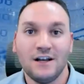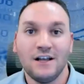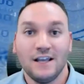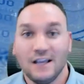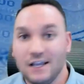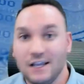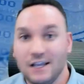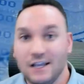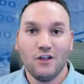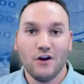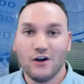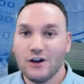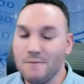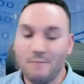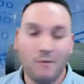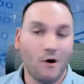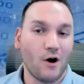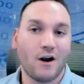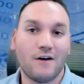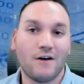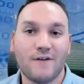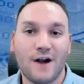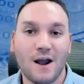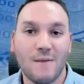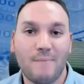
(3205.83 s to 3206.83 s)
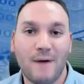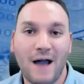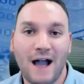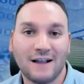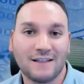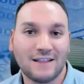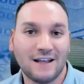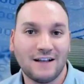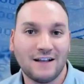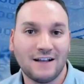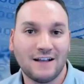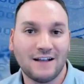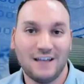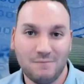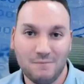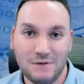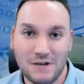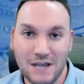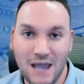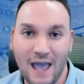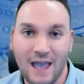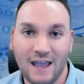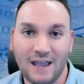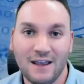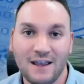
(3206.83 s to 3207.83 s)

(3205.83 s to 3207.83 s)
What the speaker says: even though you bought it right back that same day.